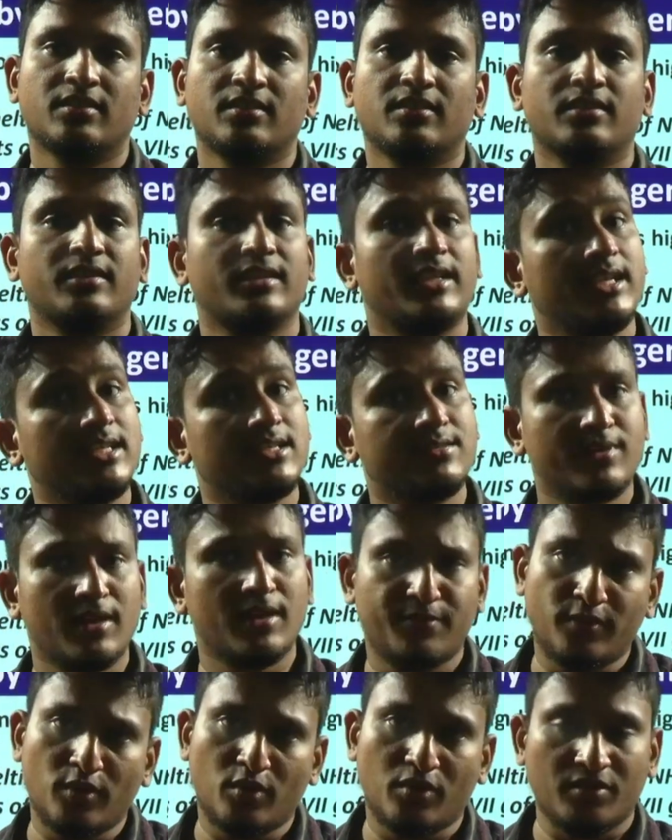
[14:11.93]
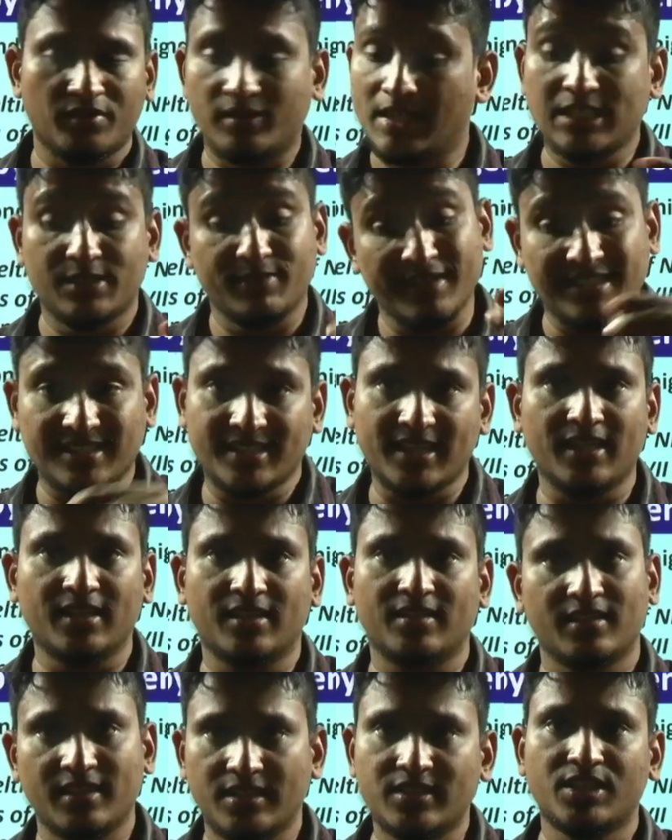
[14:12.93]
These will float, these will
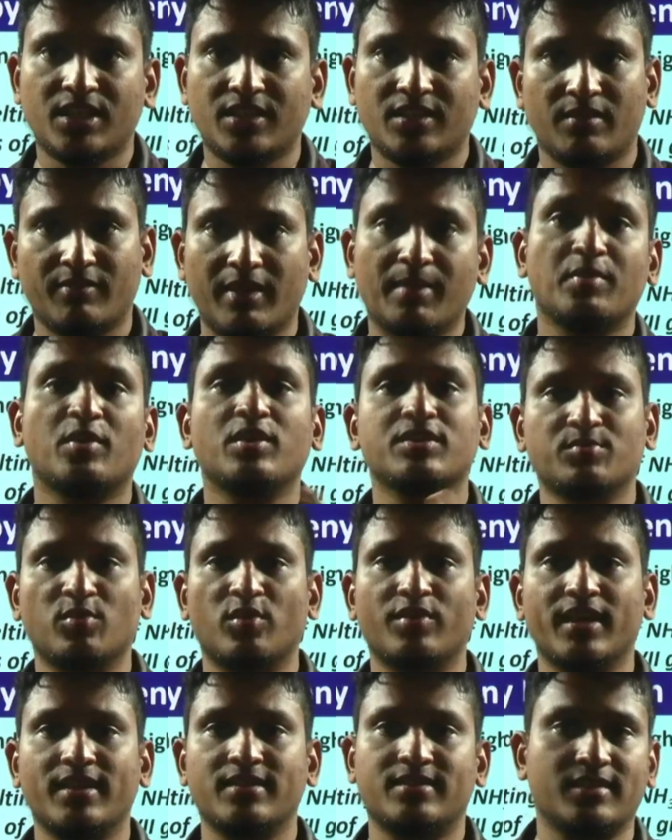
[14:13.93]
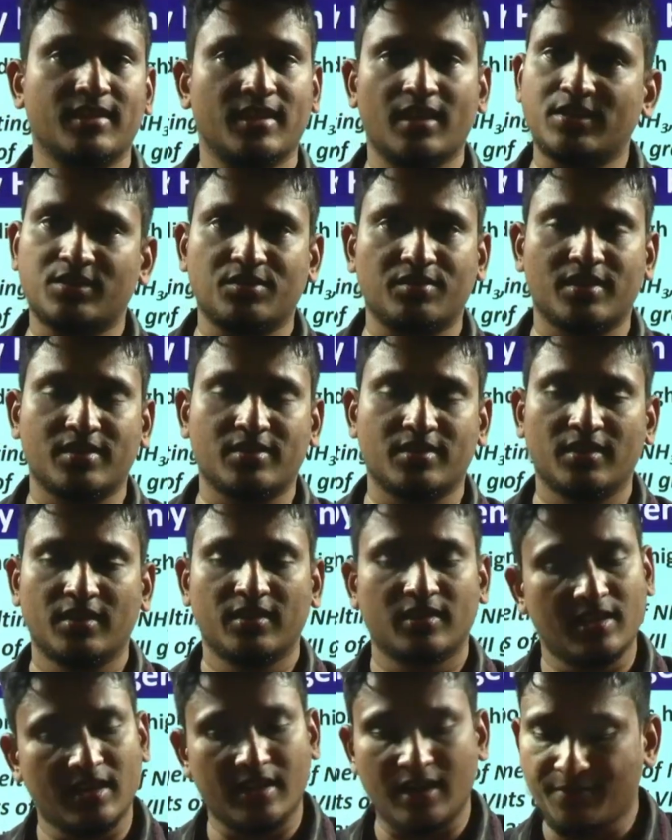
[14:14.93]
sink in general. Why? Because more density, na students?
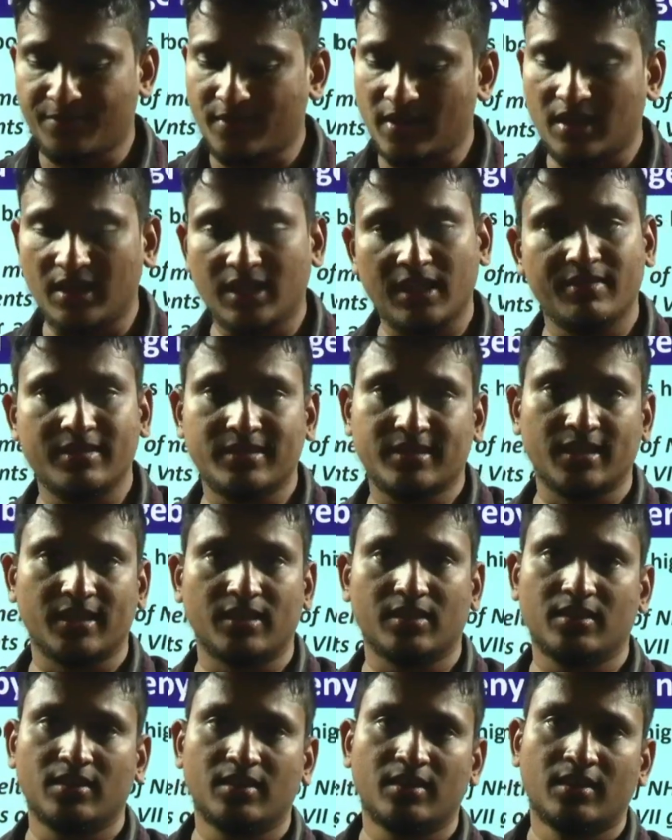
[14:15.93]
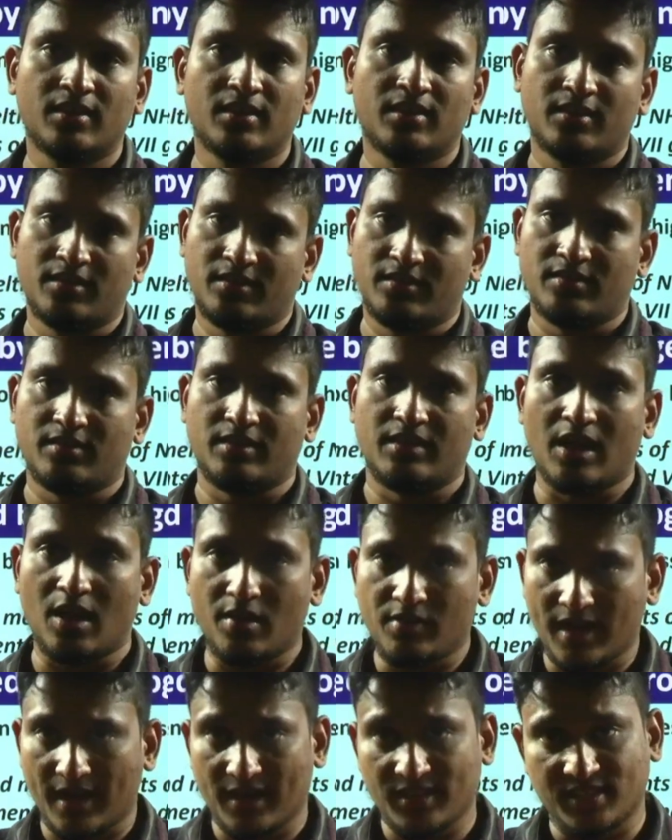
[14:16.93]
They will sink. Now
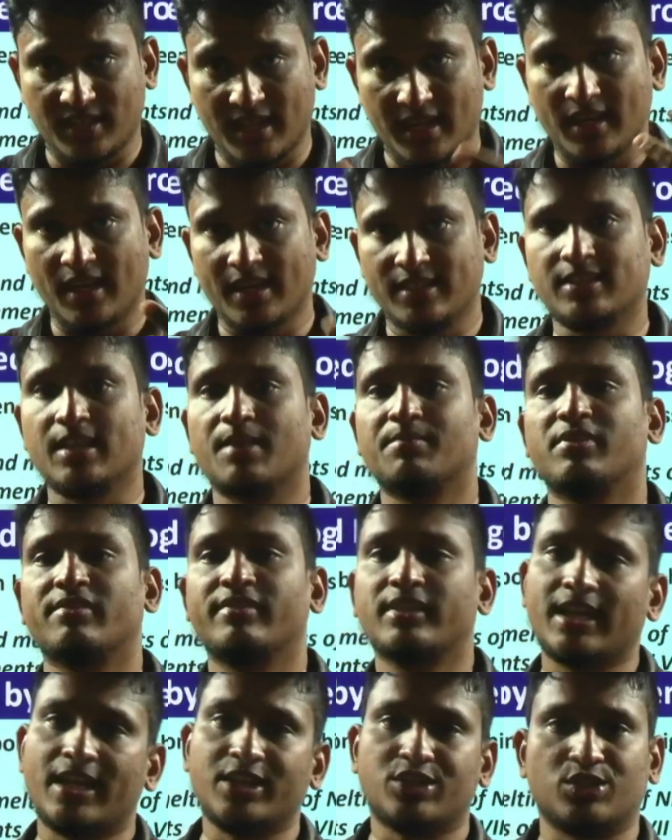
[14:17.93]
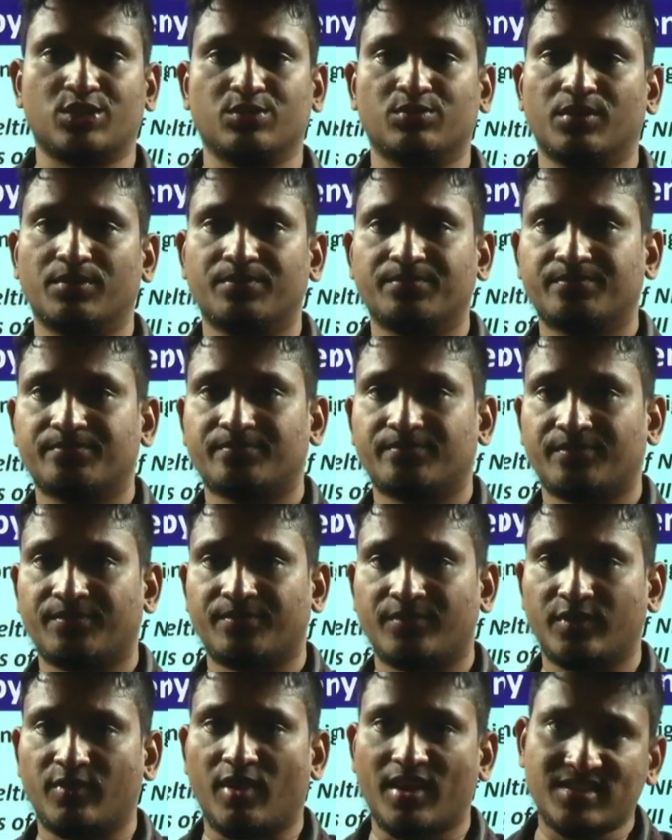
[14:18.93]
let us take an example with H2O.
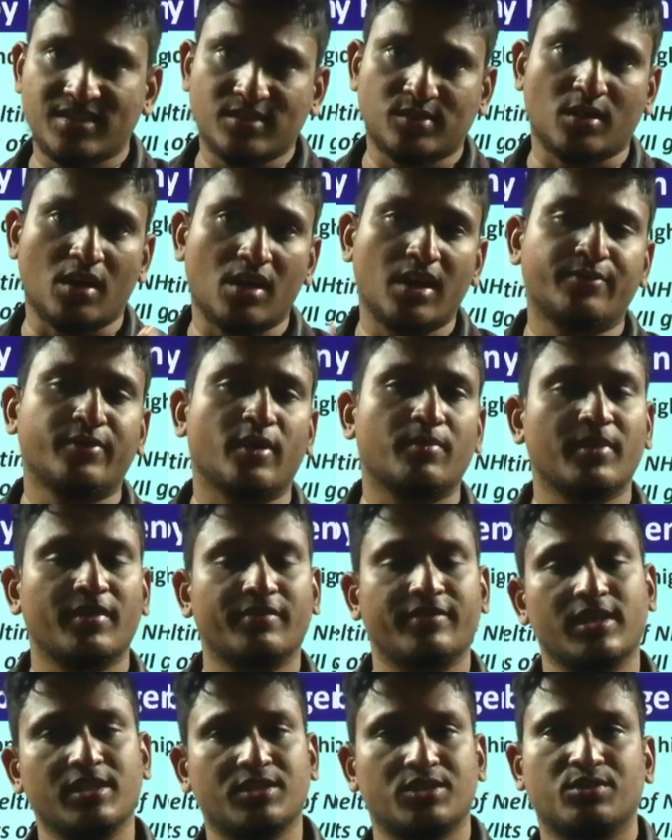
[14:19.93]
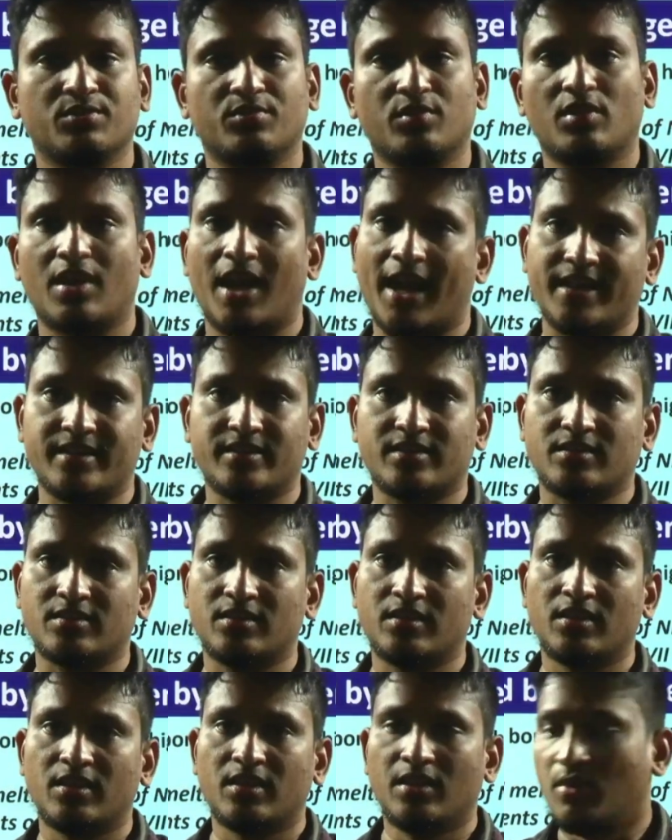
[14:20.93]
What is the solid form of H2O? Ice.
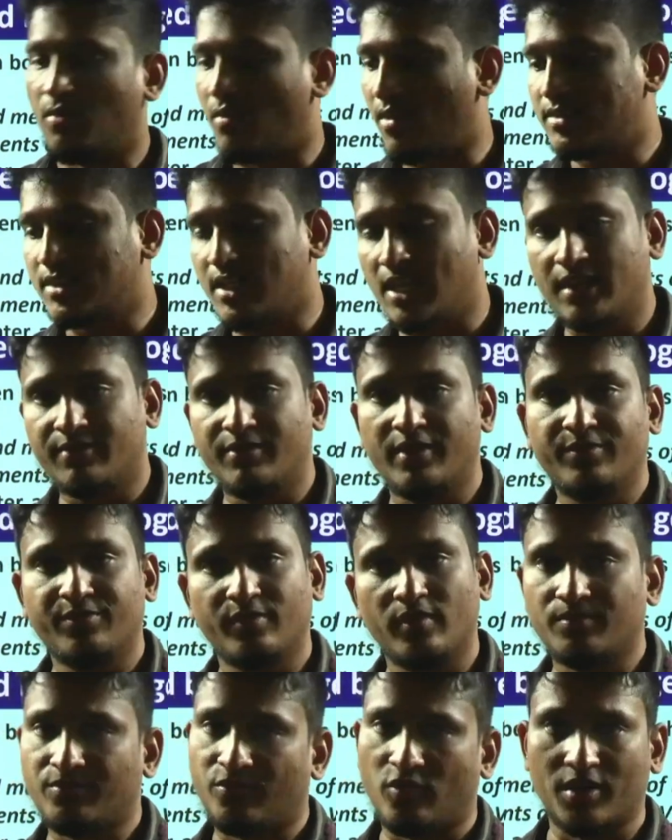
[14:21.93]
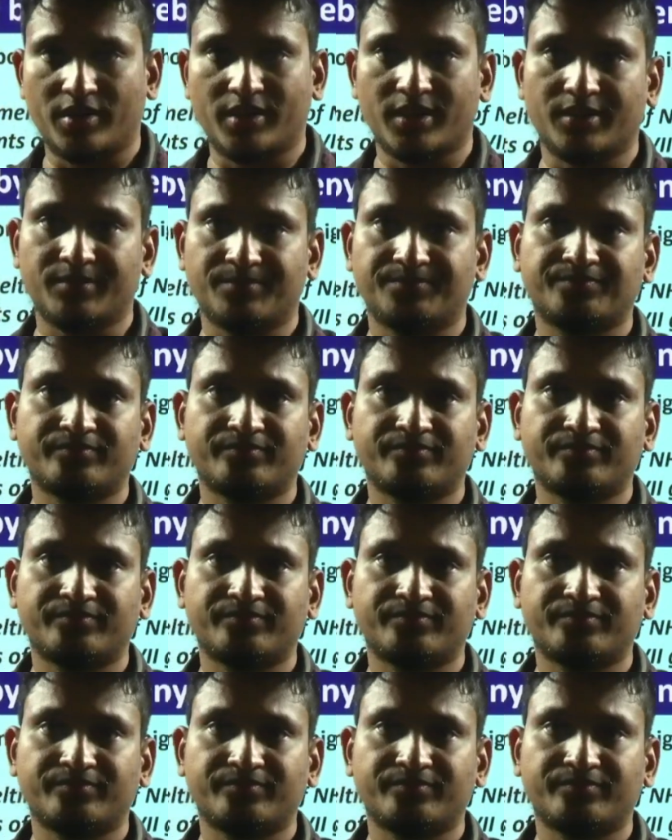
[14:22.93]
What's the liquid form? Water.